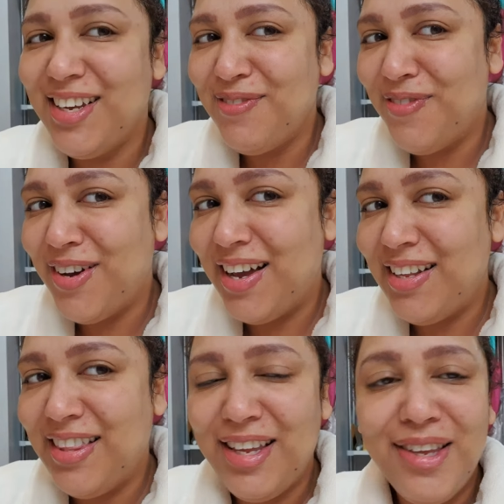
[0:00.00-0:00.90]

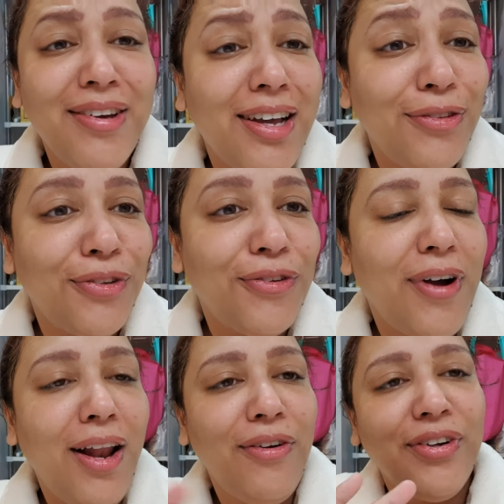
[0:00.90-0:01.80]
But thank you guys for
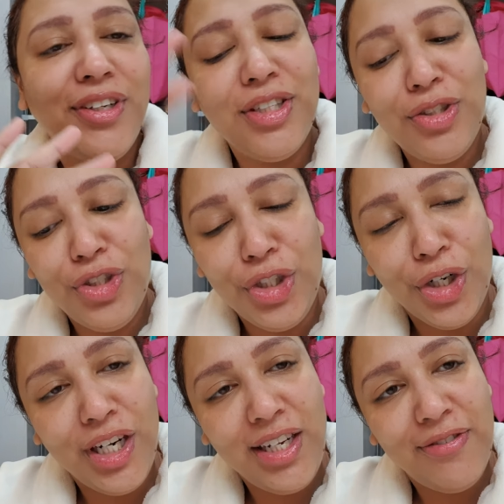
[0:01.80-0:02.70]
following this
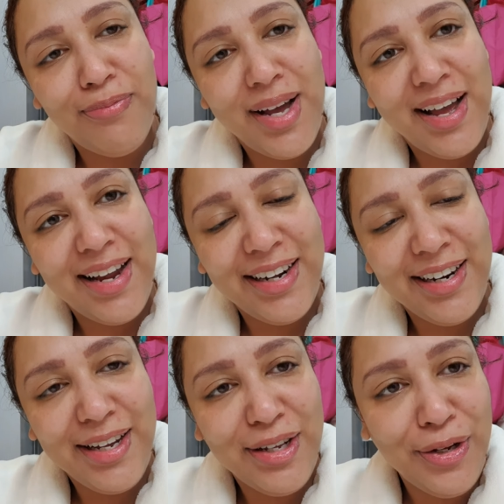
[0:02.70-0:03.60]
journey of mine,
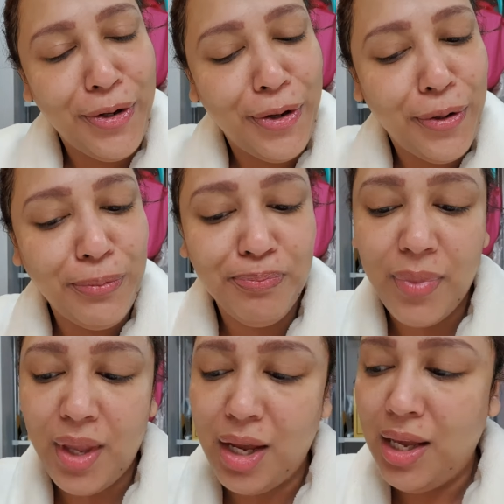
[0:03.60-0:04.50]
you know,
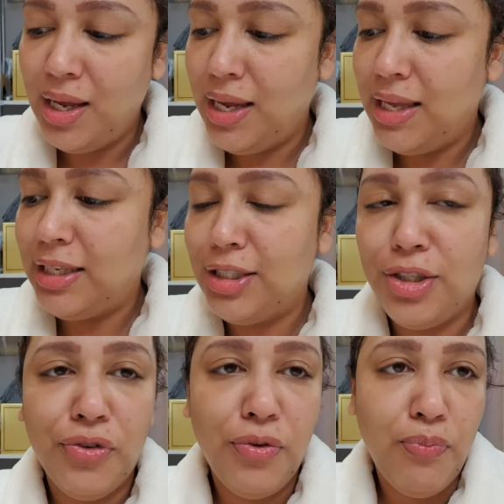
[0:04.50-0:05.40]
these
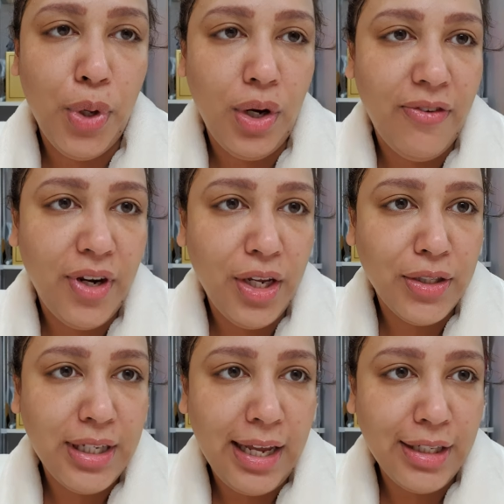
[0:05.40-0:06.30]
different beauty
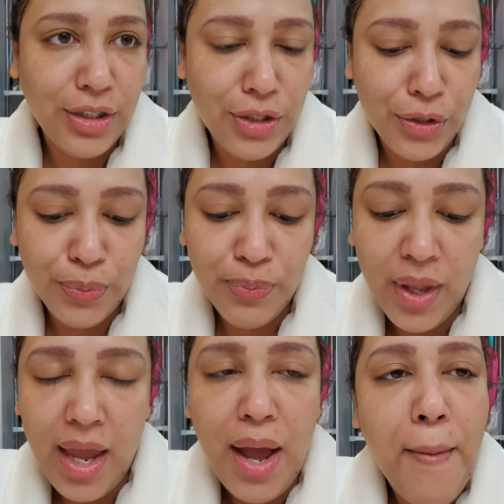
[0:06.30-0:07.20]
videos I like to do.
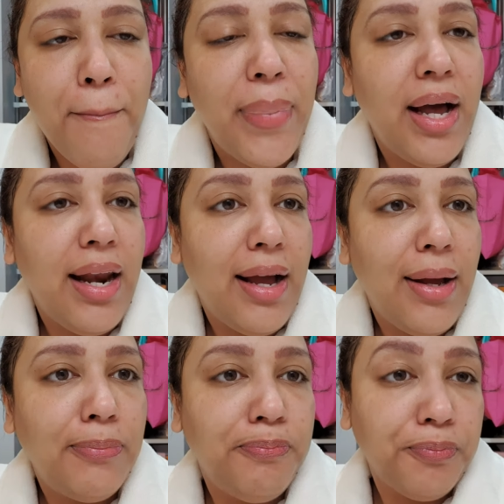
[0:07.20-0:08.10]
But
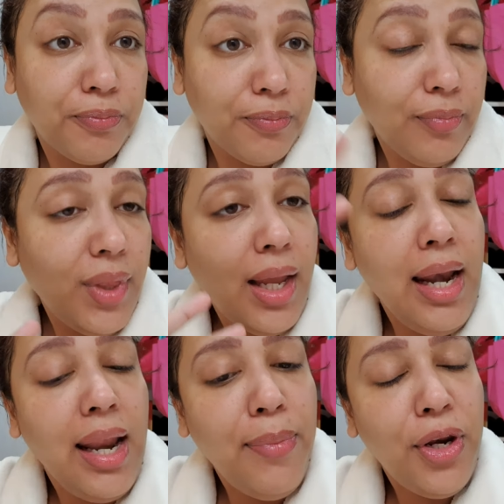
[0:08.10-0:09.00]

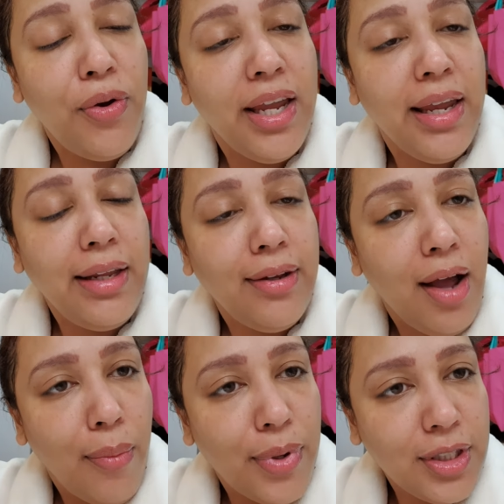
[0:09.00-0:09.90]
let me know again in the
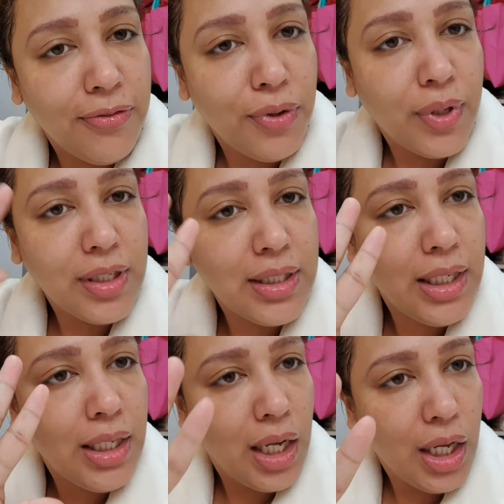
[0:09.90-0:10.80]
comments if you want to
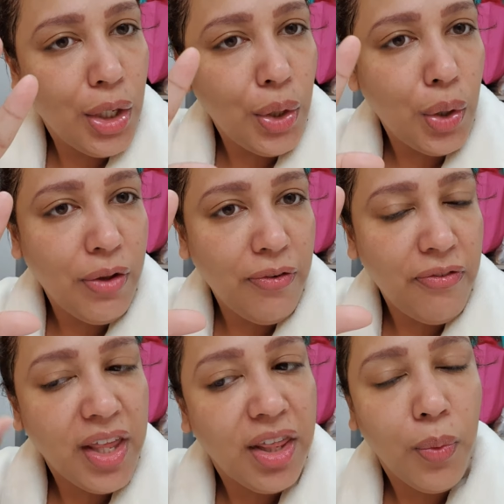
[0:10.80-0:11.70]
see, you know, the
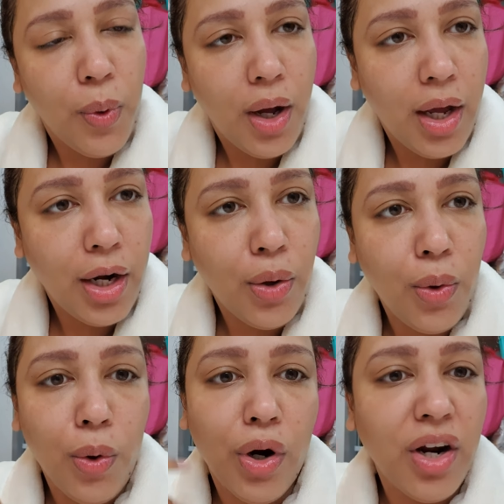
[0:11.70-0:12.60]
fifth one,
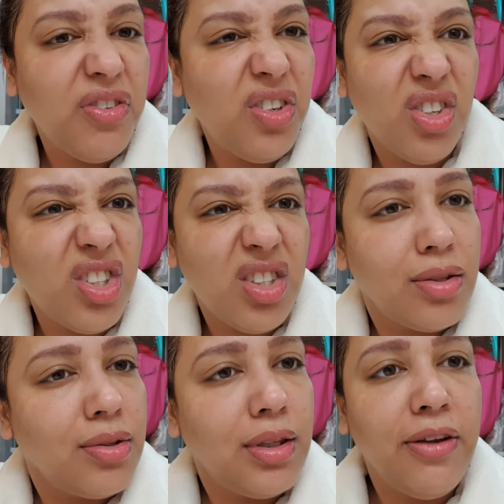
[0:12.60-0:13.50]
or if, you know,
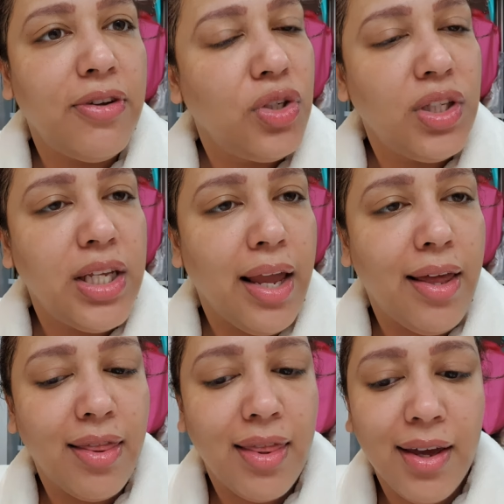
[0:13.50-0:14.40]
just leave it to the
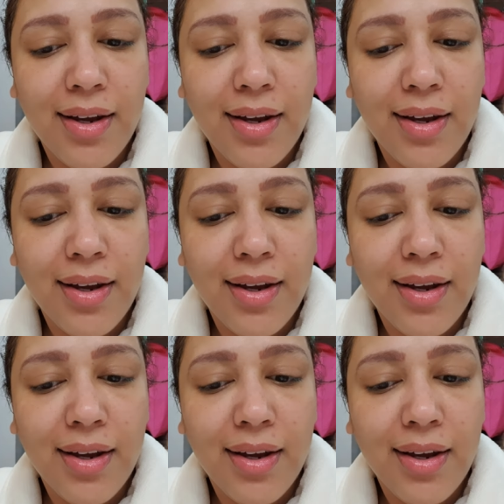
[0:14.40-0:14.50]
10th.